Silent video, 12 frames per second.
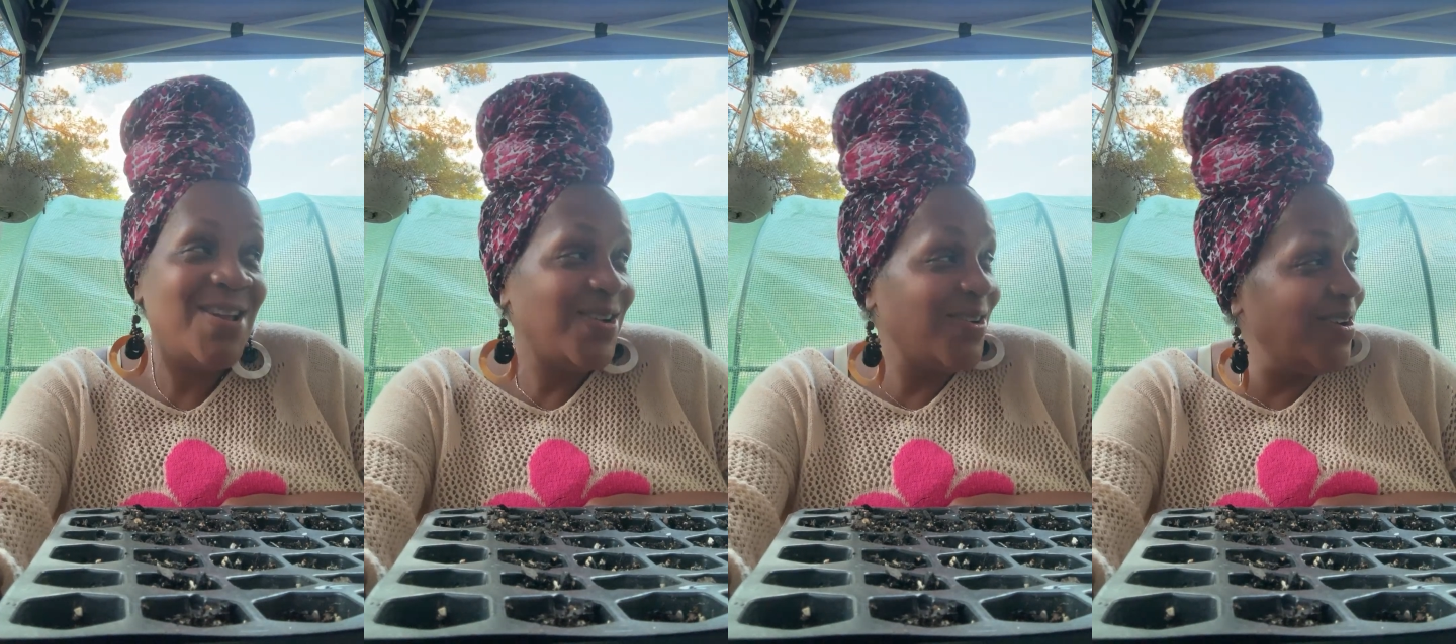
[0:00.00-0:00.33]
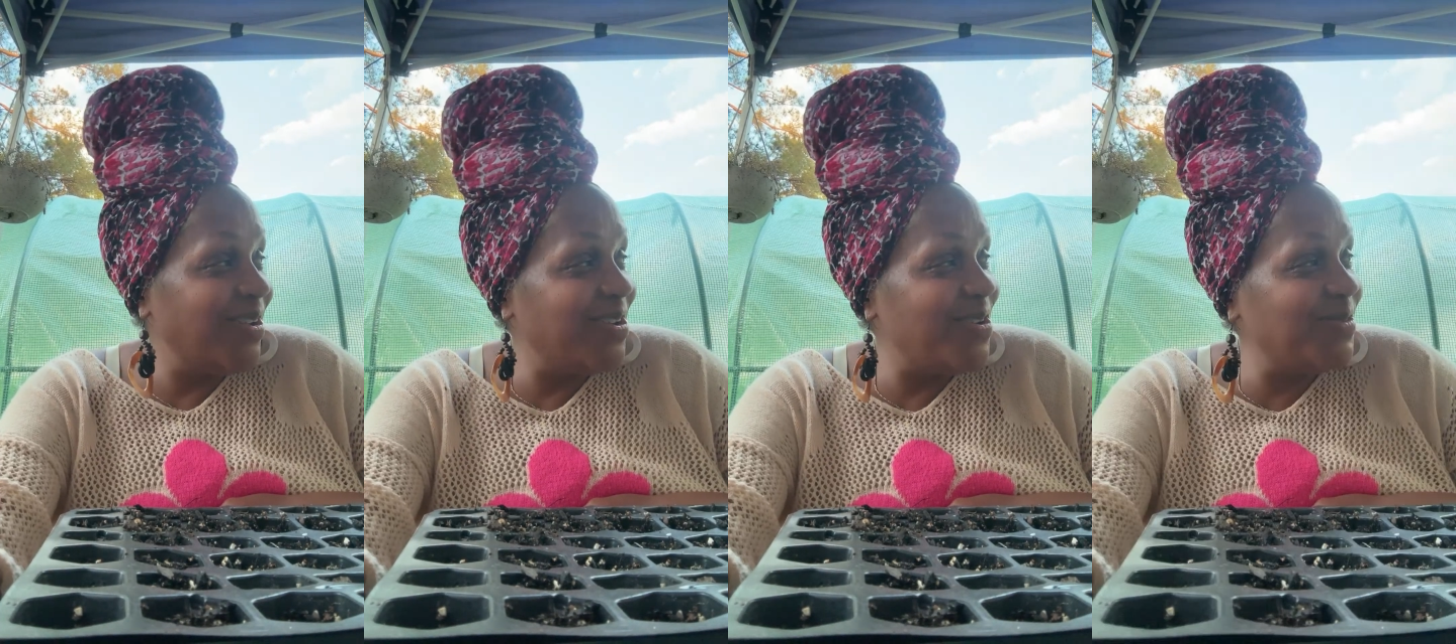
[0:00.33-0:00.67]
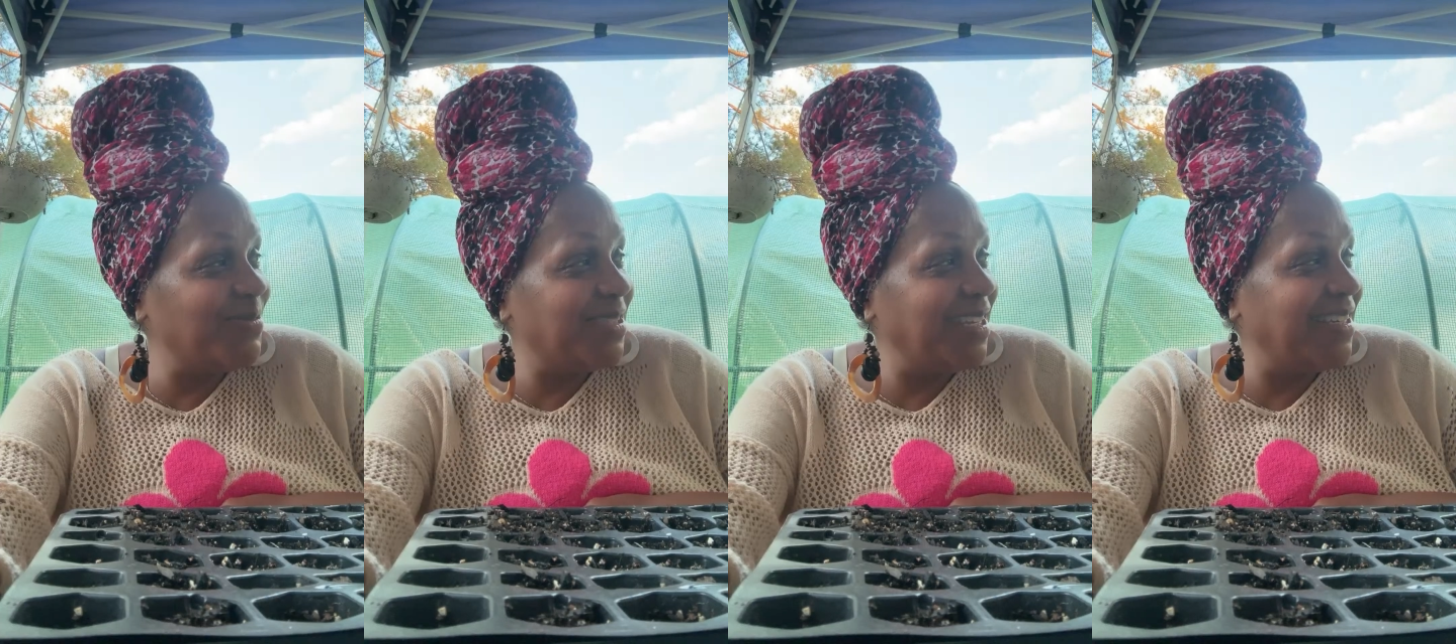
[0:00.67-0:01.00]
call it the
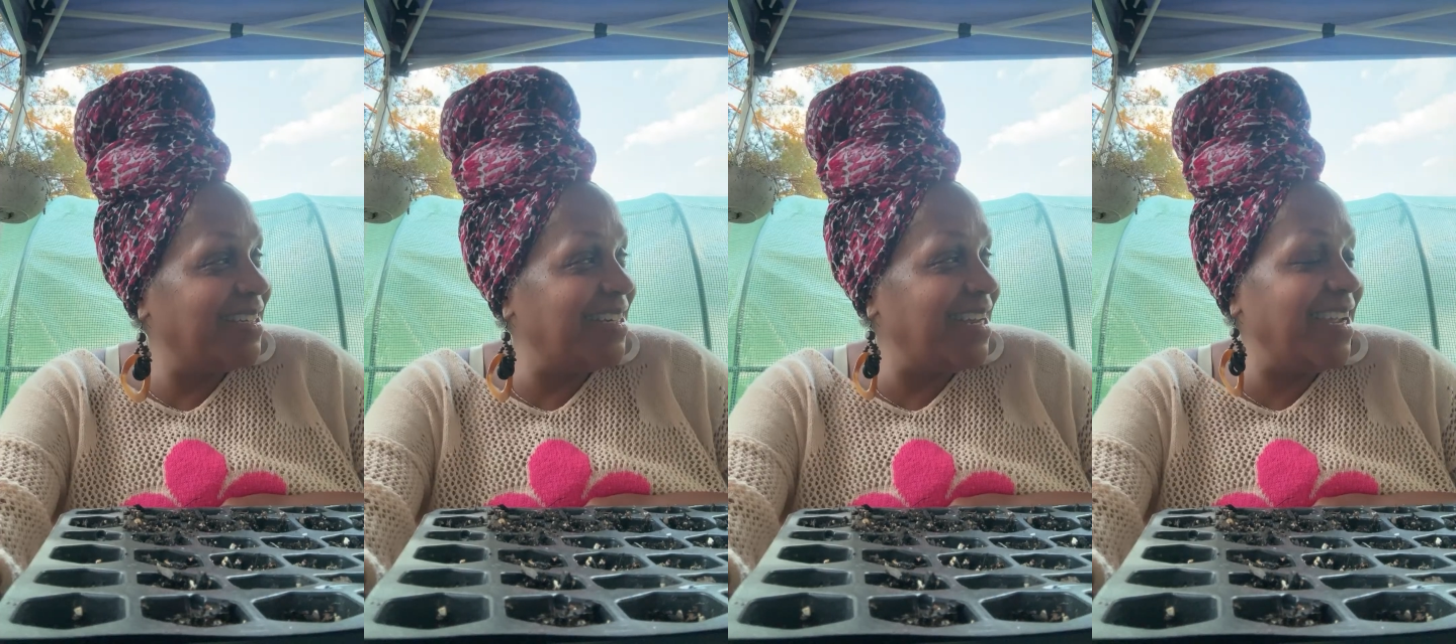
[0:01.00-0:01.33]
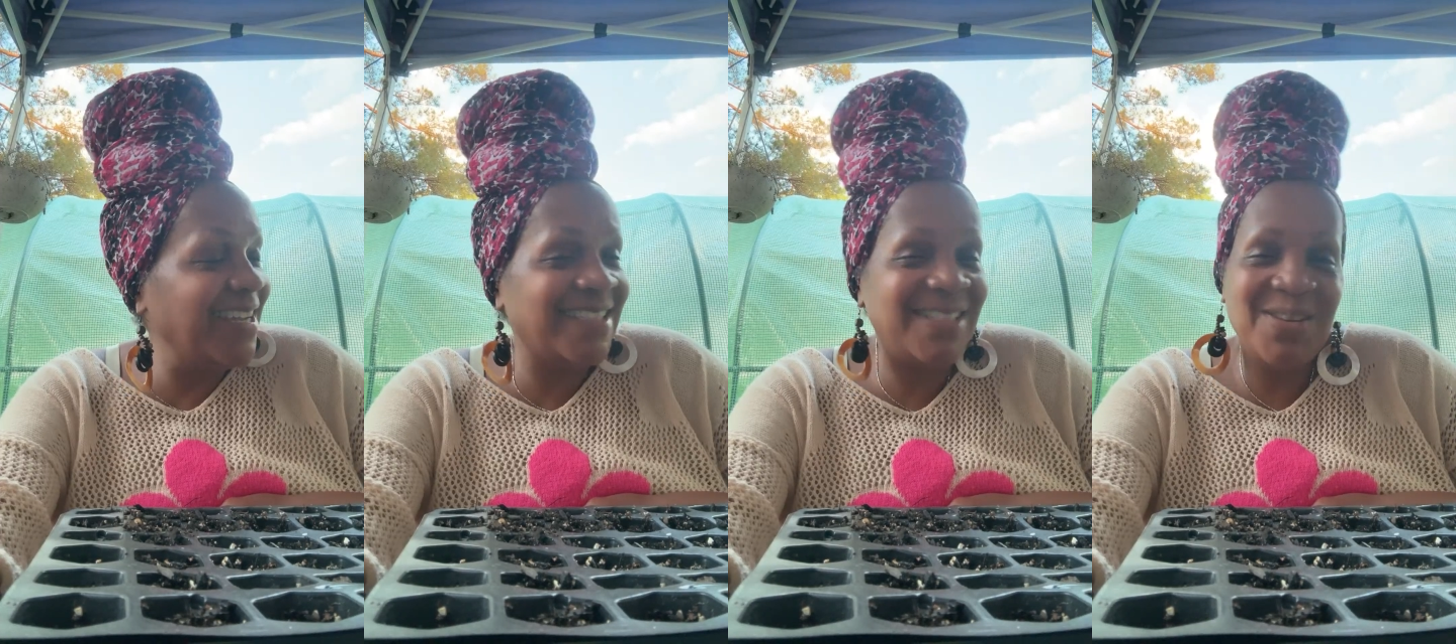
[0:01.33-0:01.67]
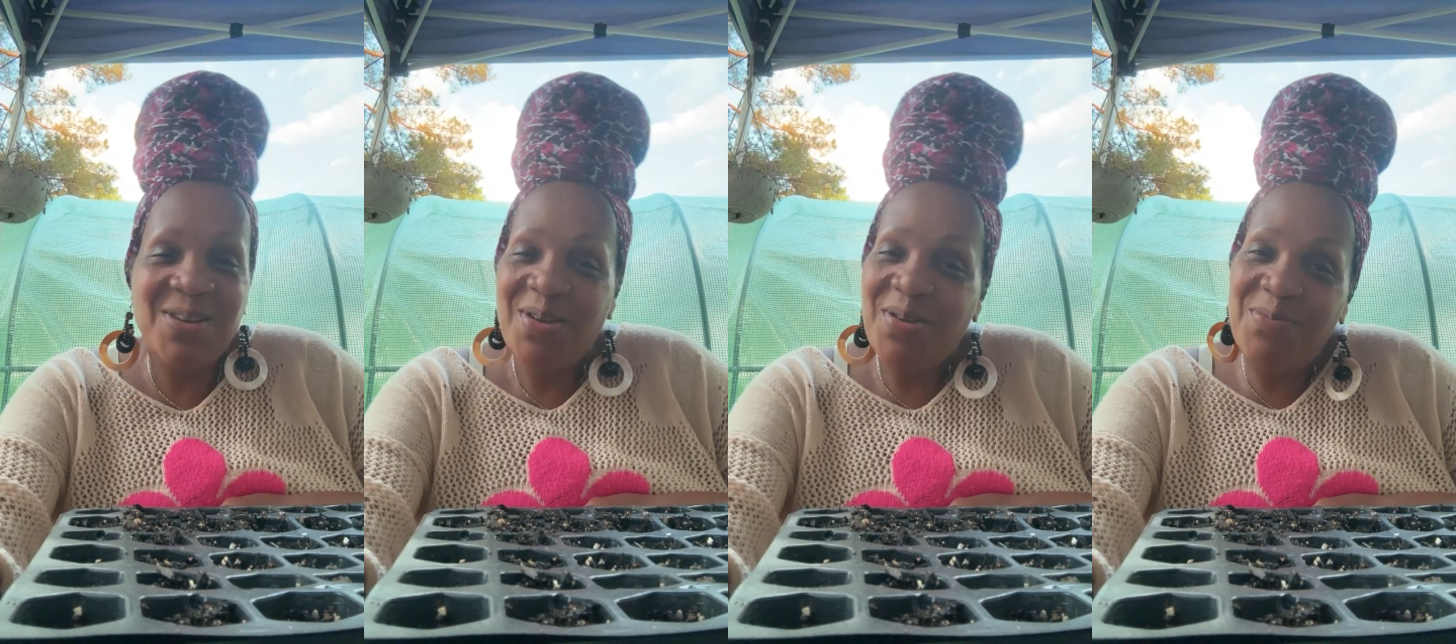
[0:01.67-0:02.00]
homestead the next.
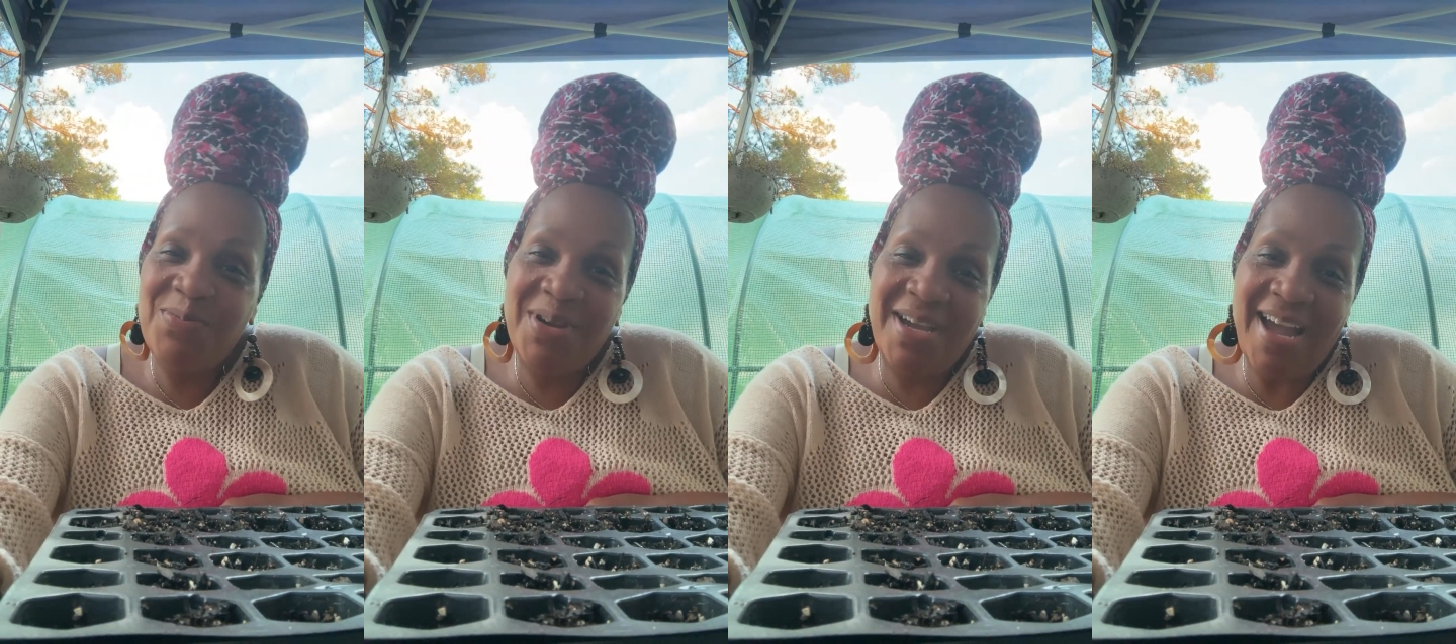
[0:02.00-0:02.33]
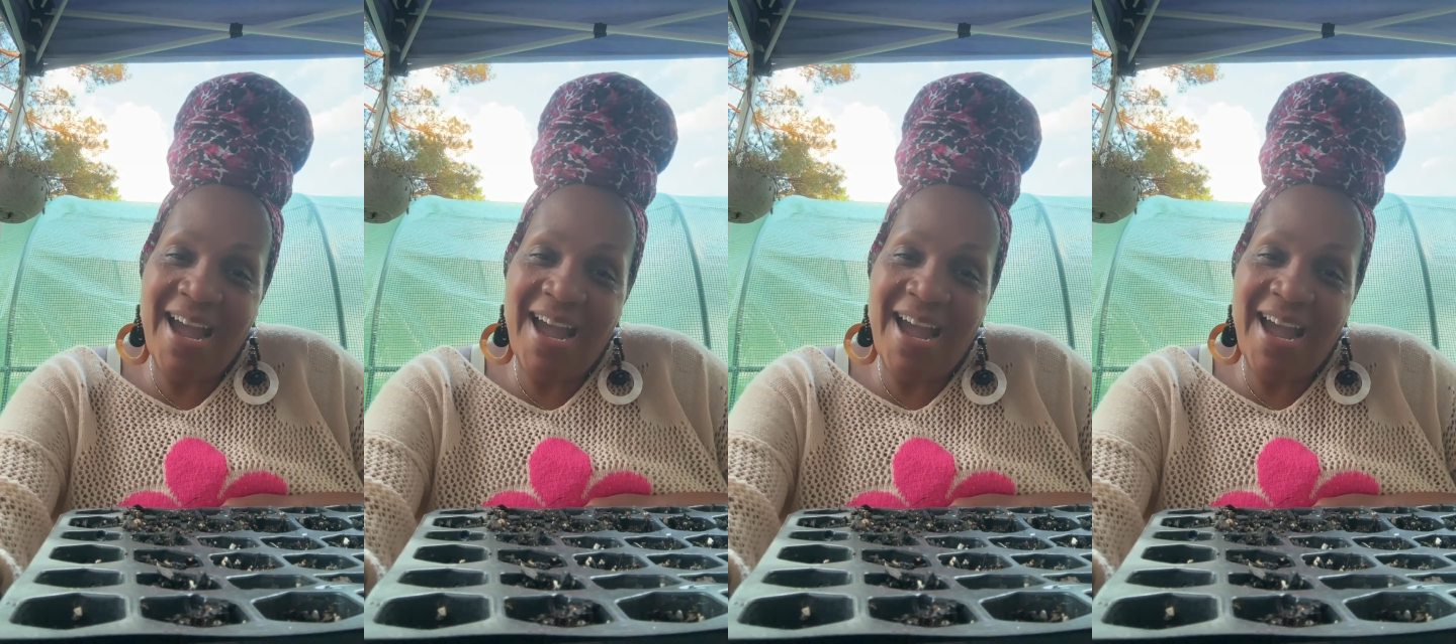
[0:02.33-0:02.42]
But